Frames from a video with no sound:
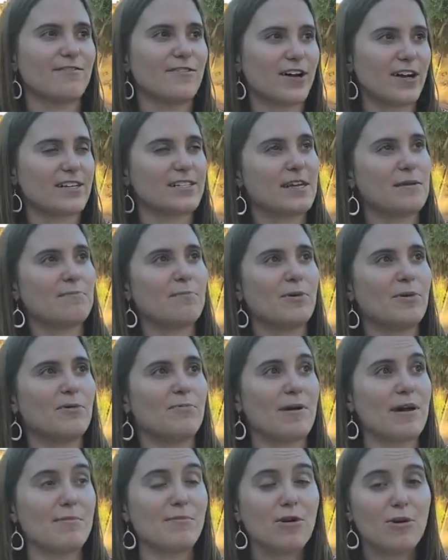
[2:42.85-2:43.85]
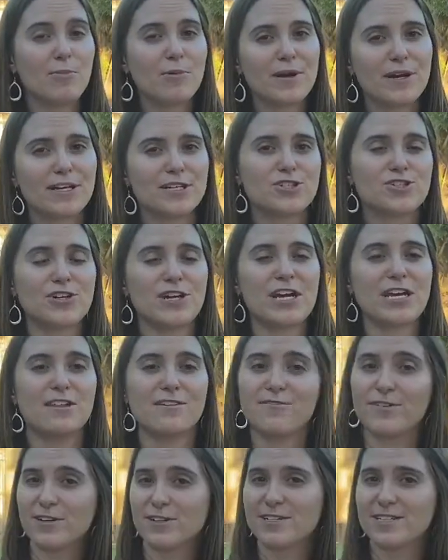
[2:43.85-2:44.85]
For example, my mulberry tree,
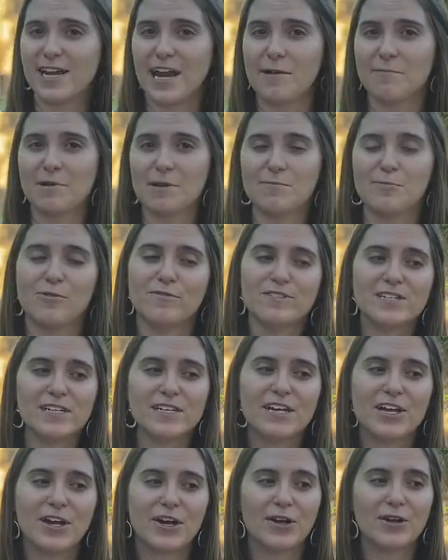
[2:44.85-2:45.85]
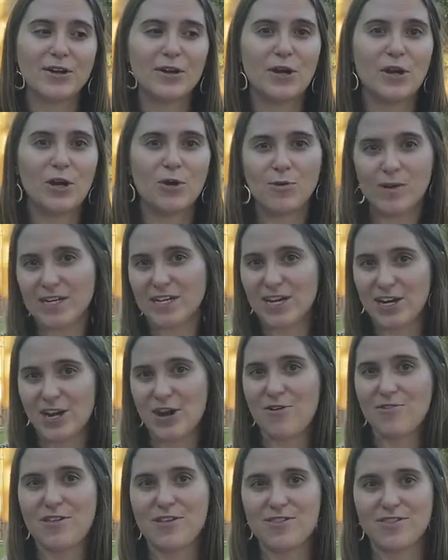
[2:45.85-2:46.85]
the first time we moved in here, we didn't
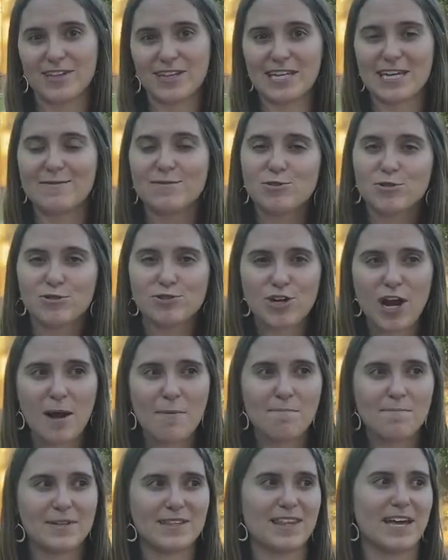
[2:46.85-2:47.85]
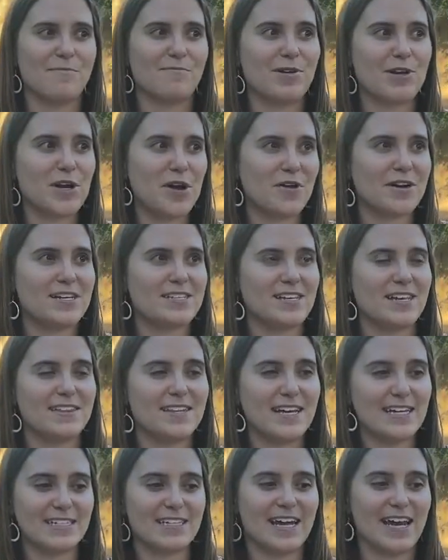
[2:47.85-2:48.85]
know that the leaves would drop, but then we noticed
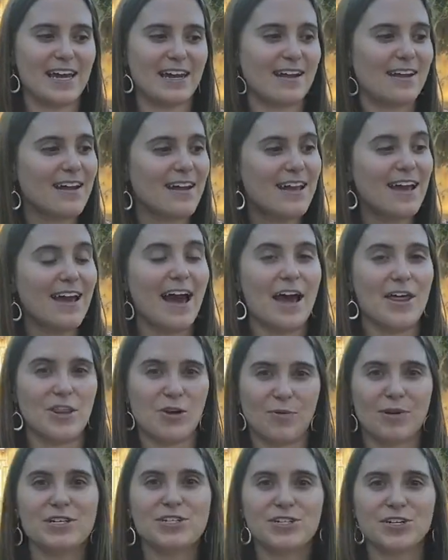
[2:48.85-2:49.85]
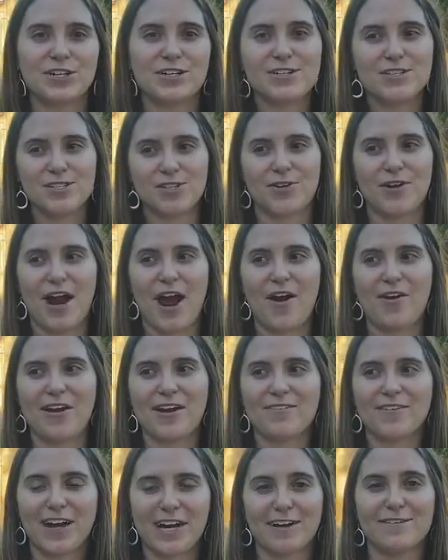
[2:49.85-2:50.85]
that they did in the winter, and so now
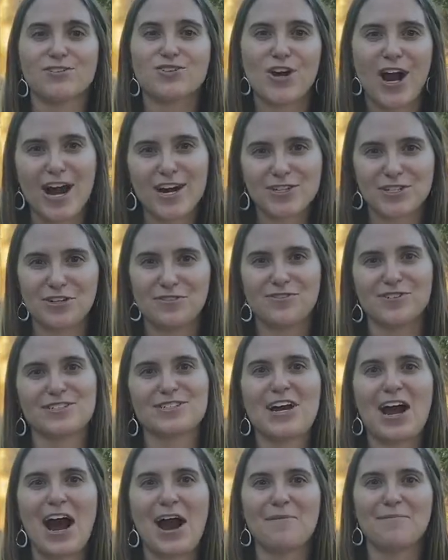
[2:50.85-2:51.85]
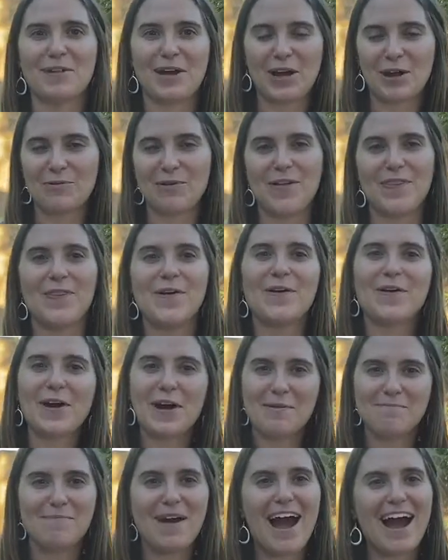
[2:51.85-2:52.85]
I've kind of tracked over time like when they'll
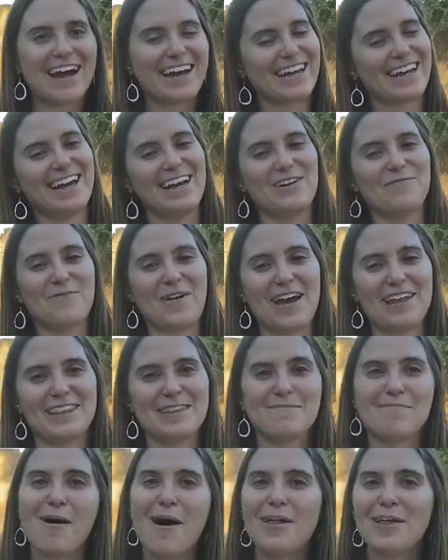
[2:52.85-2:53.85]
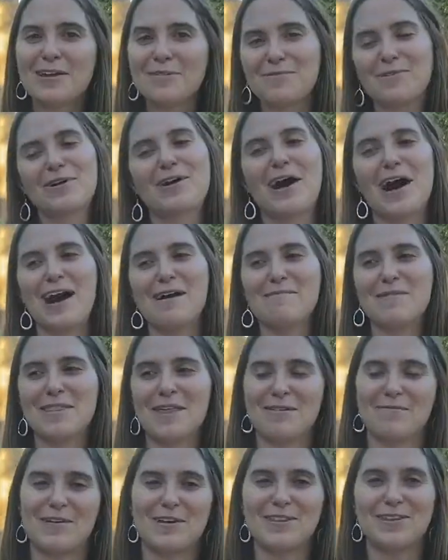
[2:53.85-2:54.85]
come back and when the pollen will come
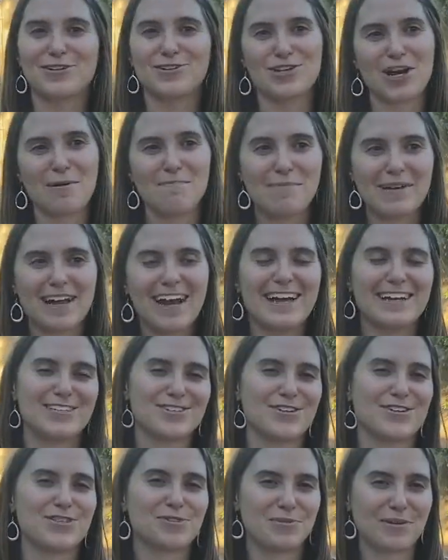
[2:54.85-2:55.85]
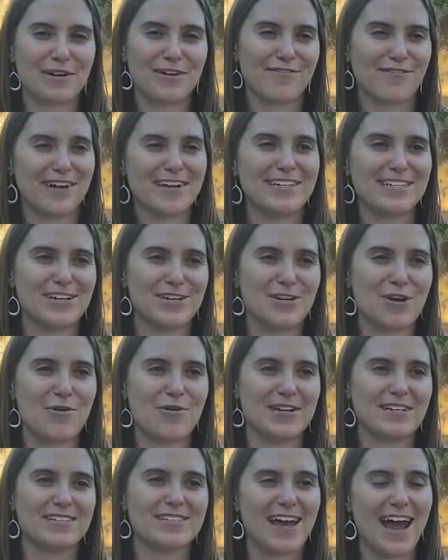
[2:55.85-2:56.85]
and then when they'll drop again. So it's really fun to
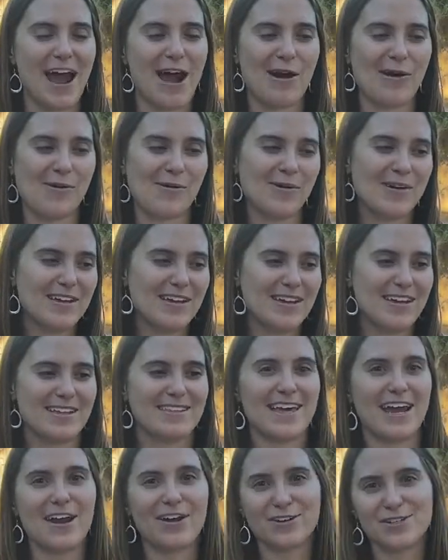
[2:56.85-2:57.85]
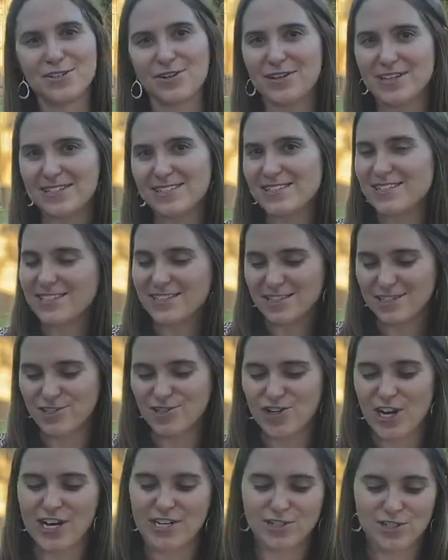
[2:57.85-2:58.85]
notice how the Arizona
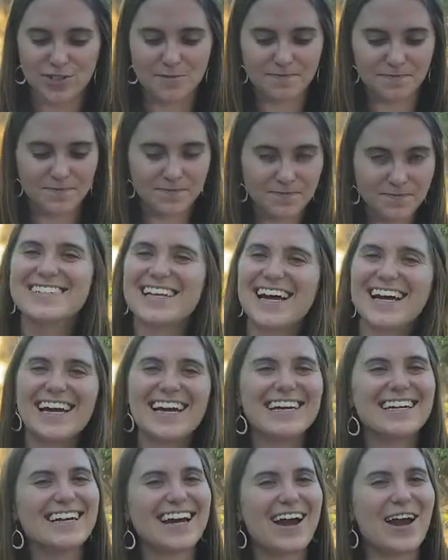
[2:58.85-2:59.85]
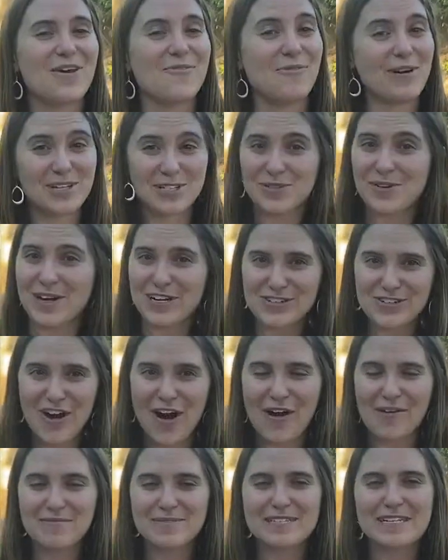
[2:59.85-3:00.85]
seasons change. Second, what do I
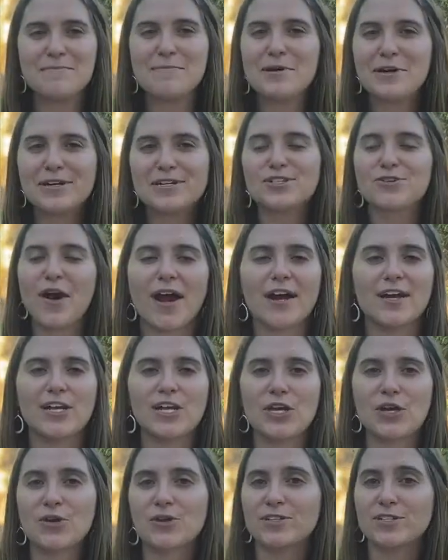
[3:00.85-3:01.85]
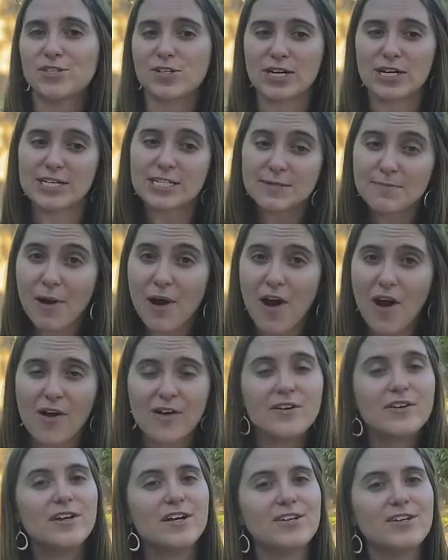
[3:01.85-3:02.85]
draw? Similar writing, you can start
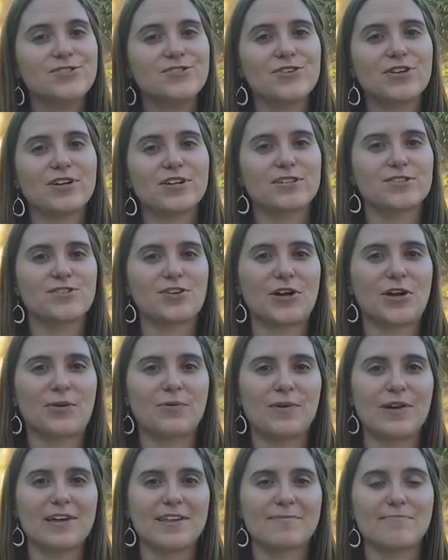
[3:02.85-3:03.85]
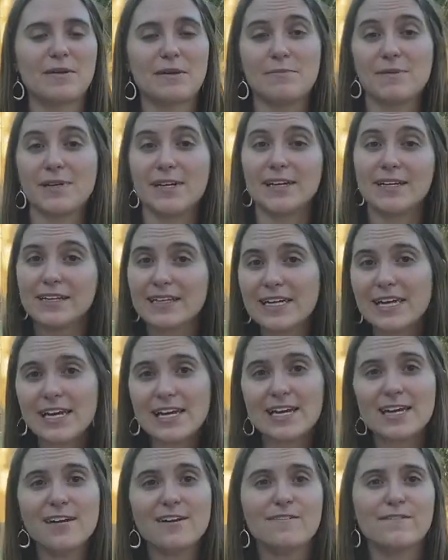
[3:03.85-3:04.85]
small, so you can start with maybe a
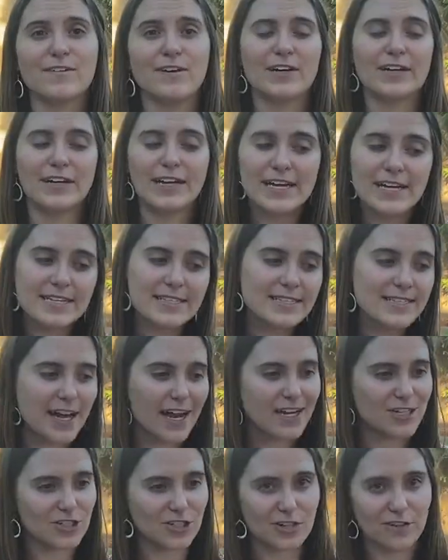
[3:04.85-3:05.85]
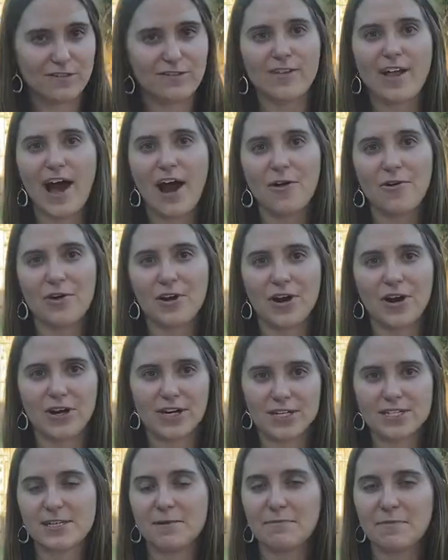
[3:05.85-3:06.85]
leaf or an insect or a flower
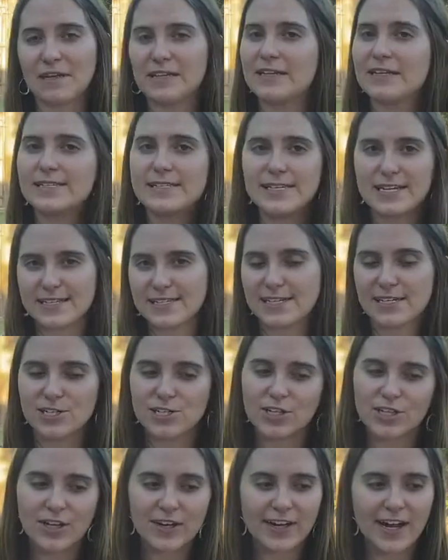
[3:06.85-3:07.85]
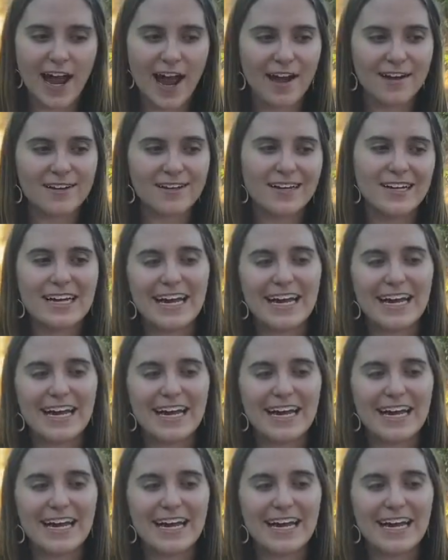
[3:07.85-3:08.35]
or something that's easy to look at.